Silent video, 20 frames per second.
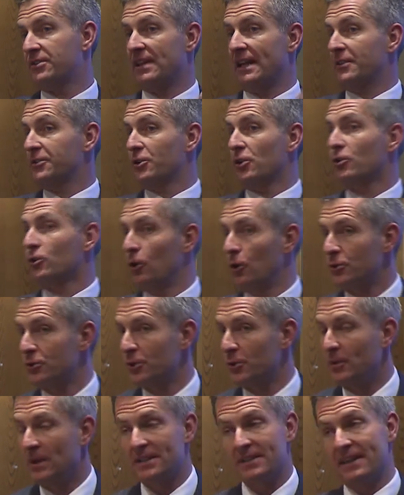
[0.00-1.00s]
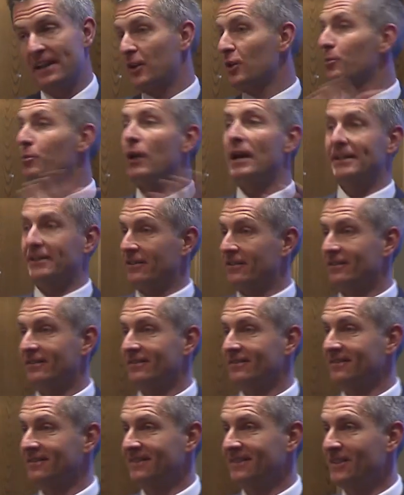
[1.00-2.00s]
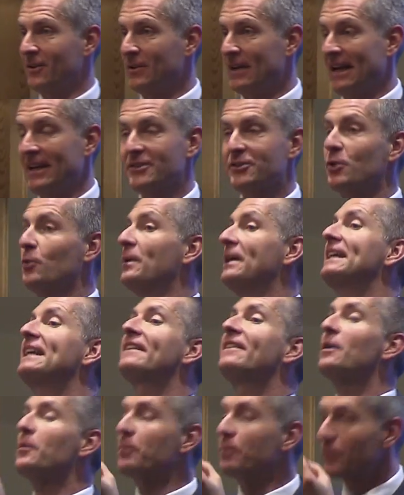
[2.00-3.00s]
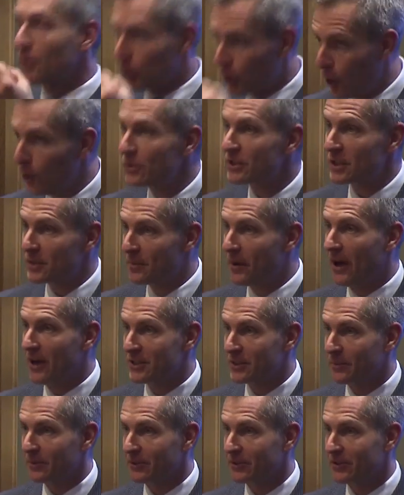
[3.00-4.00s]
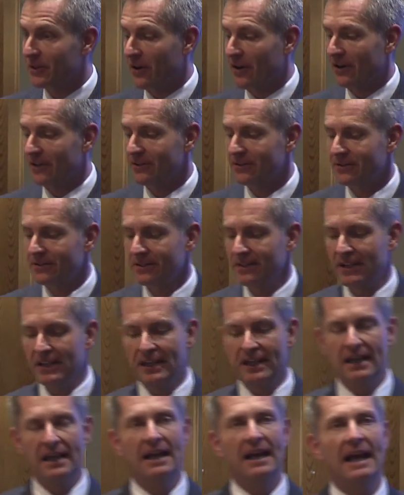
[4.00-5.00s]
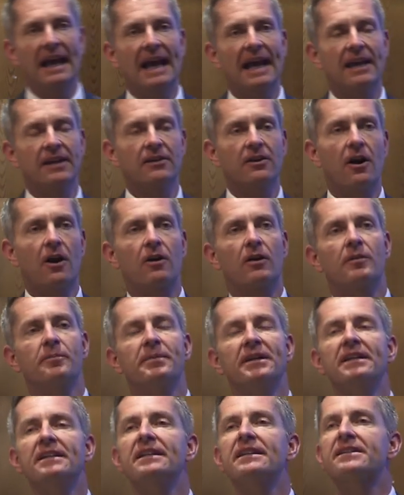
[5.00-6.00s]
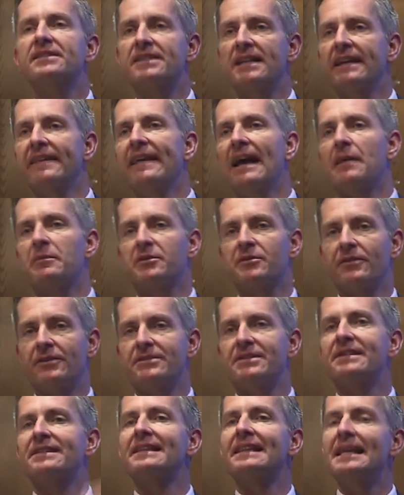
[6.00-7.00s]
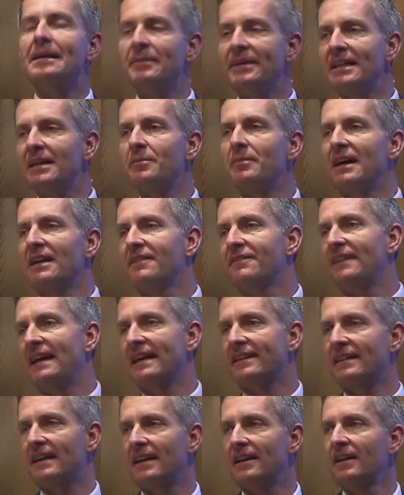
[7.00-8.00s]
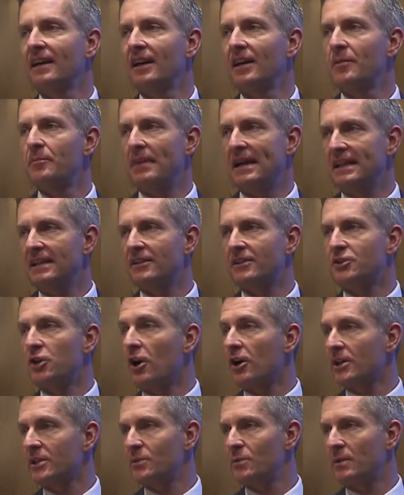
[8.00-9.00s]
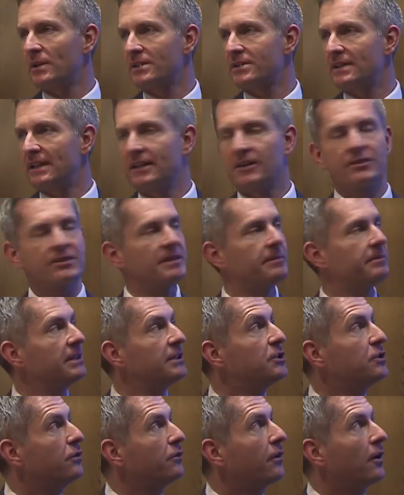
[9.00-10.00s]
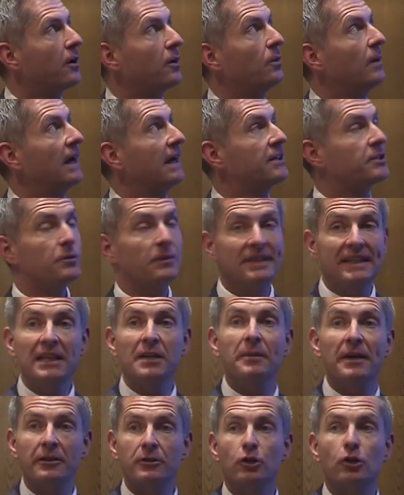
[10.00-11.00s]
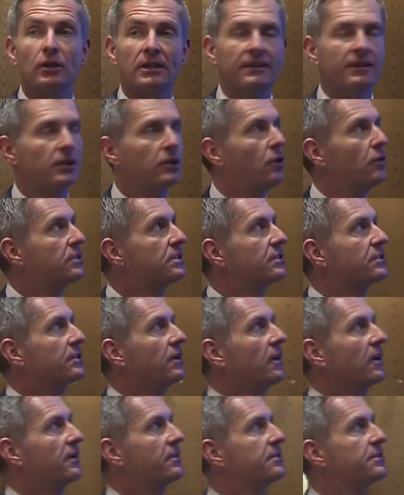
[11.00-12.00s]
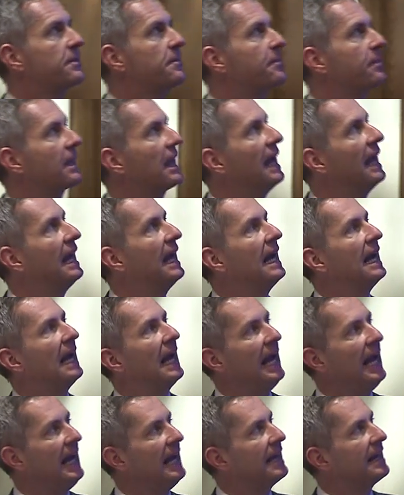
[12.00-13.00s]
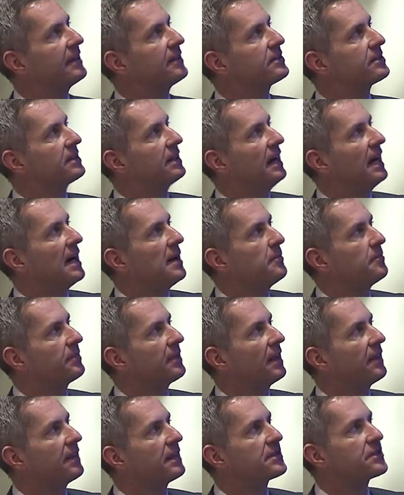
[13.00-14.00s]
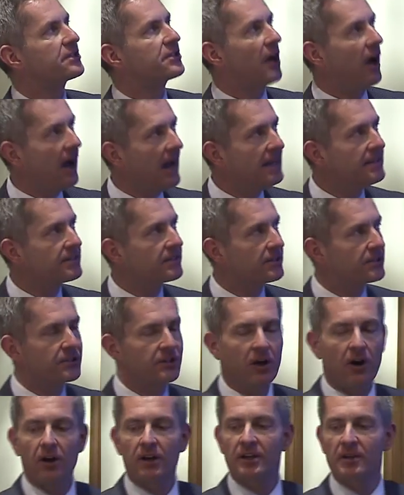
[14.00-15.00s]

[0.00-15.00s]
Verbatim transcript: things are closer to us, they are brighter, okay? So we need the closest possible stars. And our ability to study the atmospheres is limited by the fact that many of the targets we want to study are simply too far away. So we need to be able to look at the closest stars. And um, the size of the star